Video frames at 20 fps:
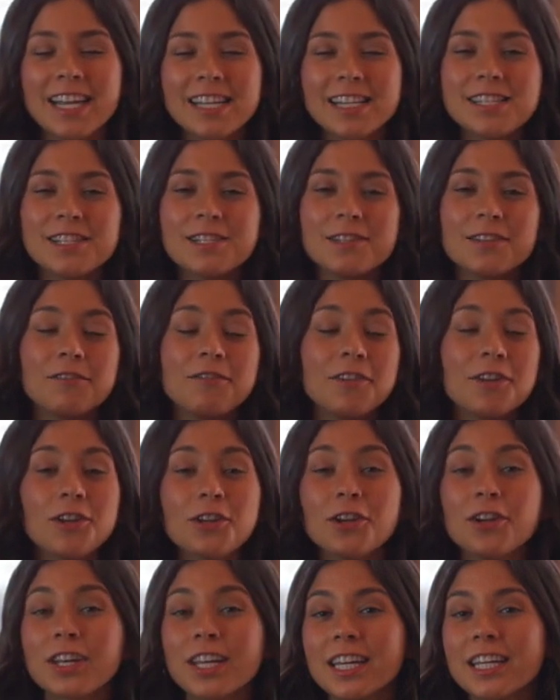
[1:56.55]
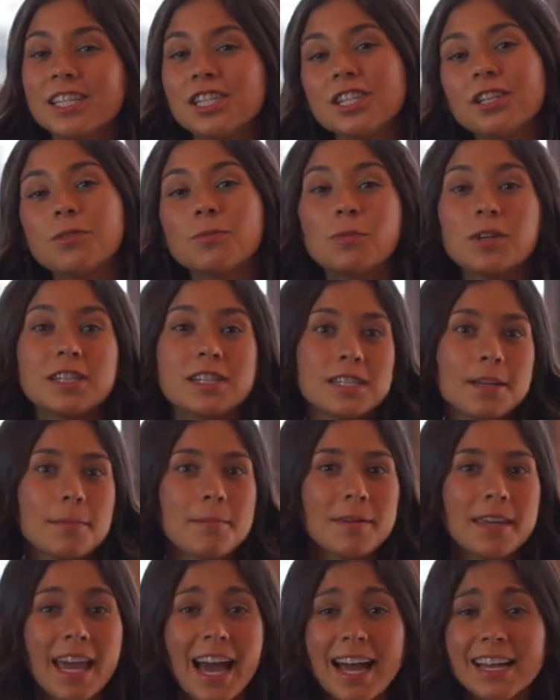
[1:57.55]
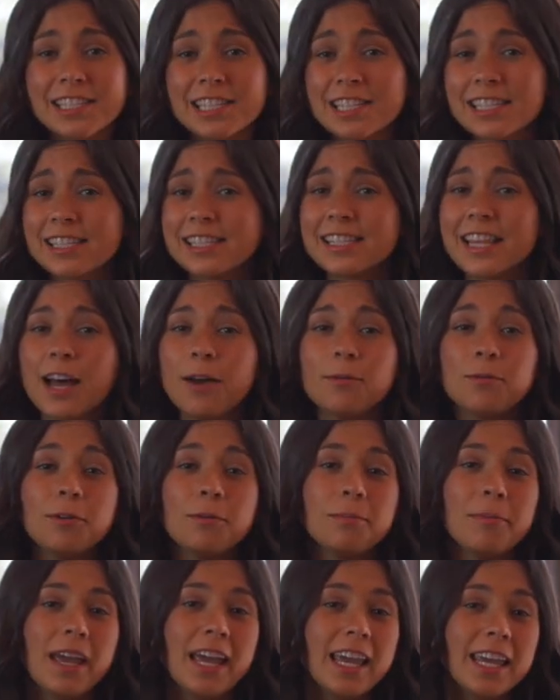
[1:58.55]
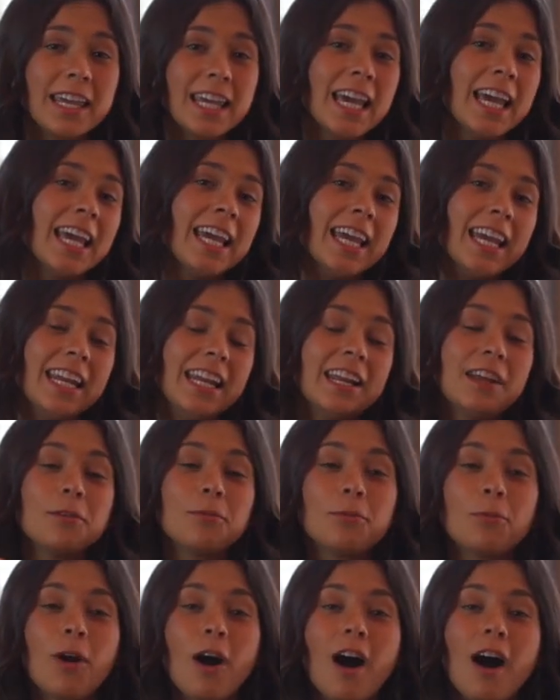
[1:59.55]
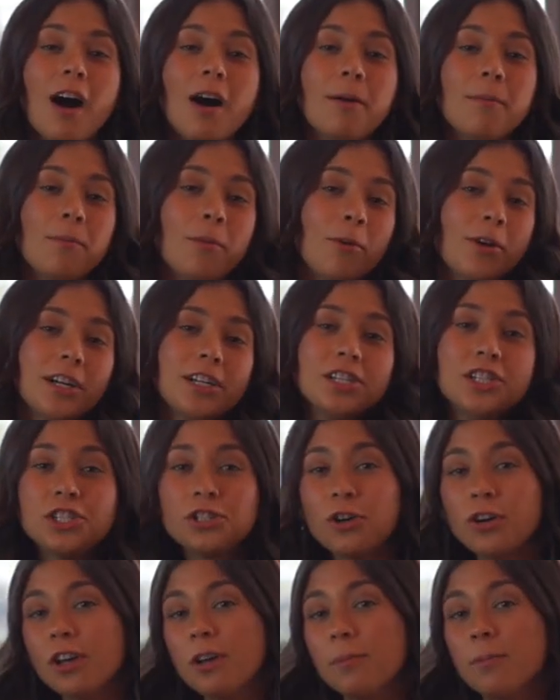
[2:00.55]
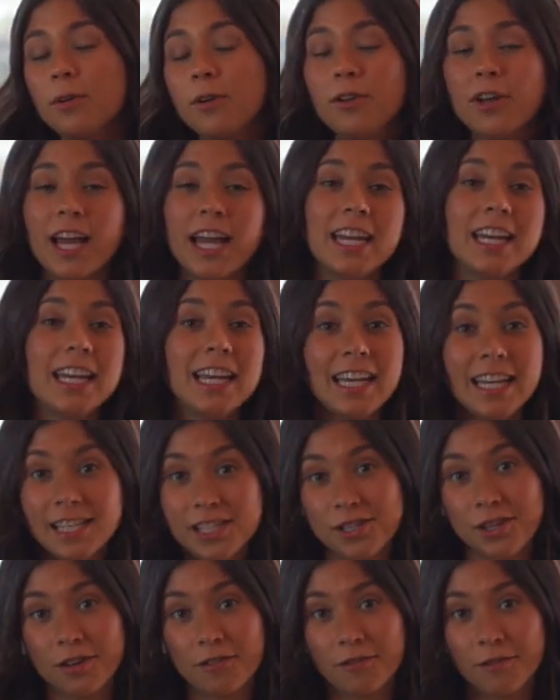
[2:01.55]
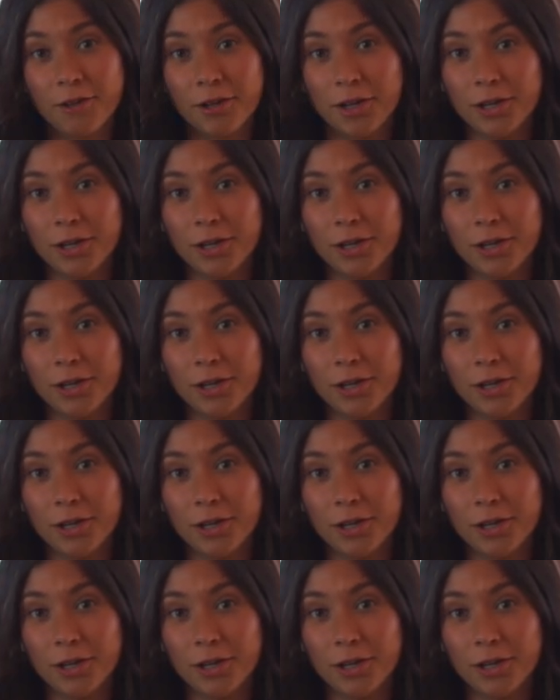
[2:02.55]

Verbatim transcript: is to fill your kitchen with some gadgets that will make eating raw more enjoyable and easier for